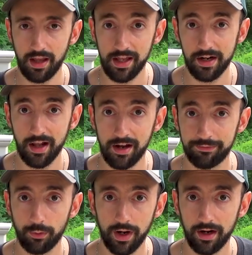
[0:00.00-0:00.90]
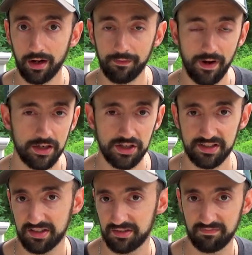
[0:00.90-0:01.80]
light enough where if I
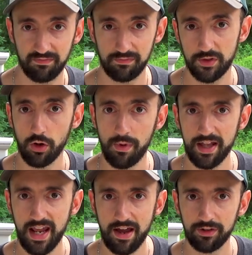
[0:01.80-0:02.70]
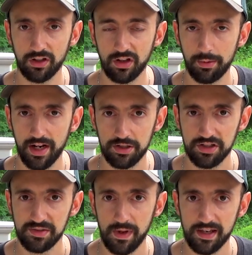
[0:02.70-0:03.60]
just don't mind having a little bit extra
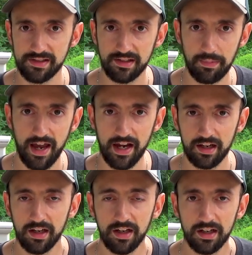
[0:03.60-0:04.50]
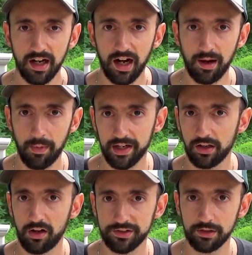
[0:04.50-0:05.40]
space in the pack, I can
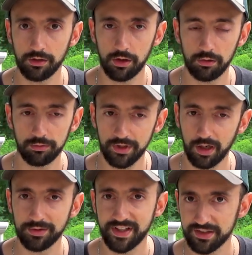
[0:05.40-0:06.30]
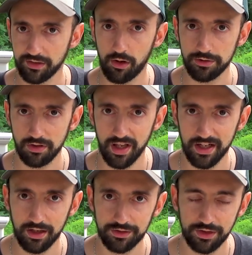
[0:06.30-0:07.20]
also go, essentially ultralight
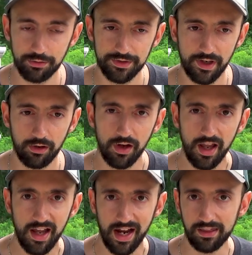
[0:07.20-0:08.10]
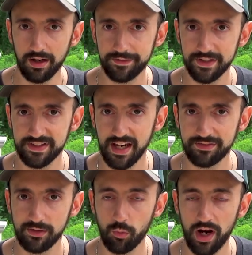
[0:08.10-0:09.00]
here too. So I'd love to save
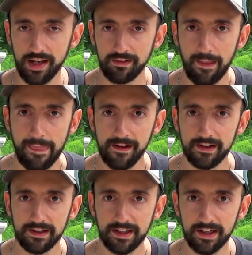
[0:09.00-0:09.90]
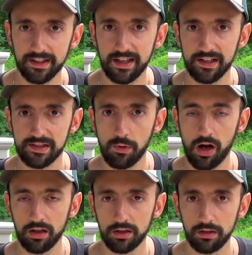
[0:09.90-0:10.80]
some weight and get a
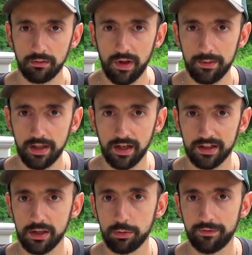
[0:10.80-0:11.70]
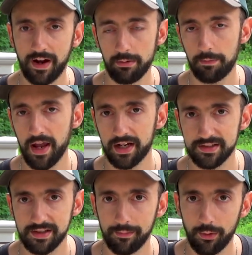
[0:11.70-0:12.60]
smaller, maybe a Cuban fiber pack at
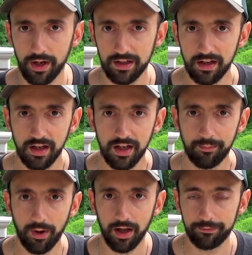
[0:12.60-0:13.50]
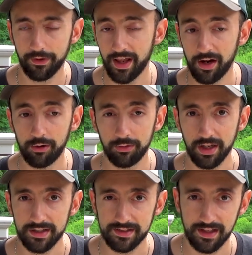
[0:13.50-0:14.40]
some point, but for now
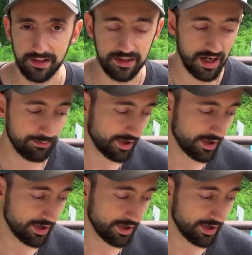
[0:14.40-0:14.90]
it's getting the job